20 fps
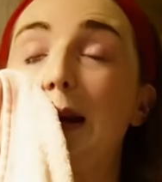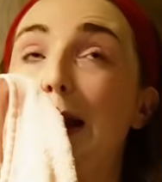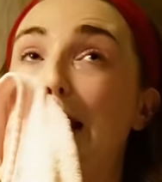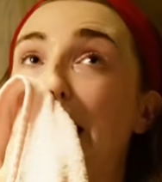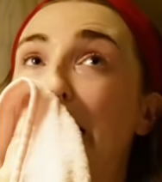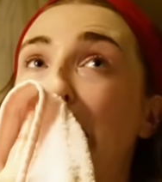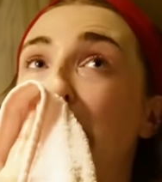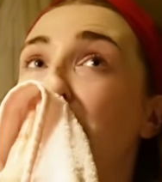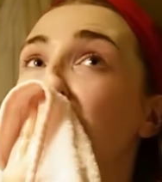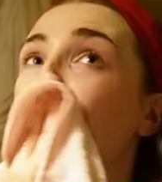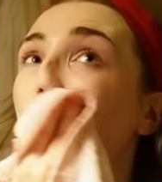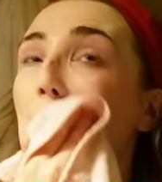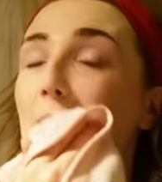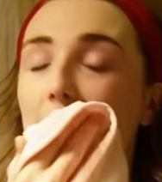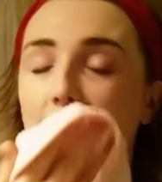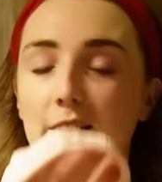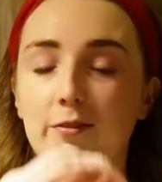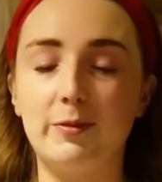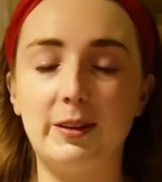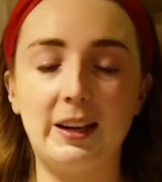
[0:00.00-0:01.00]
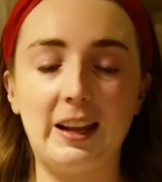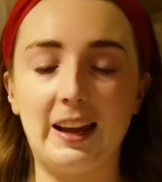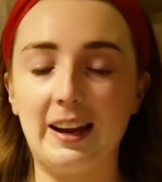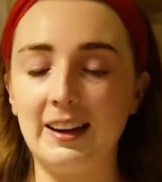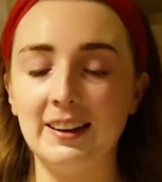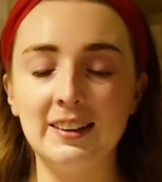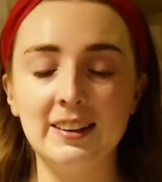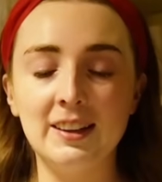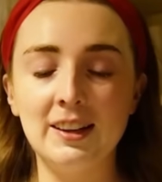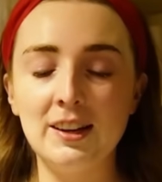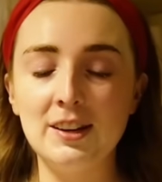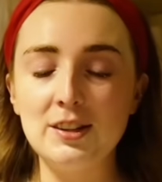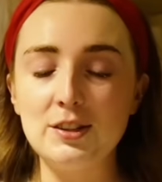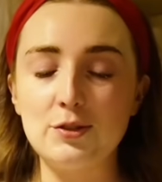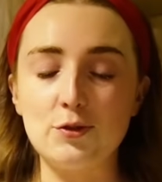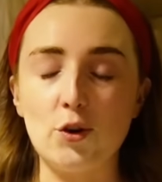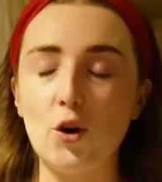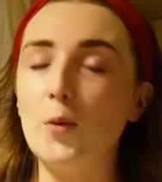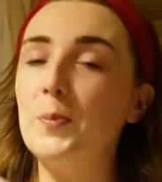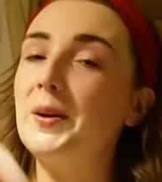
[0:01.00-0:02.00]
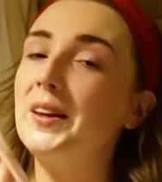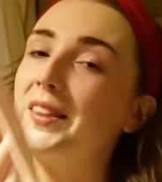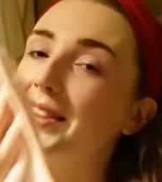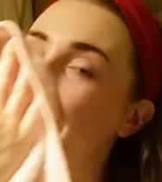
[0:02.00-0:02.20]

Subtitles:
I think about it, I've been like dropping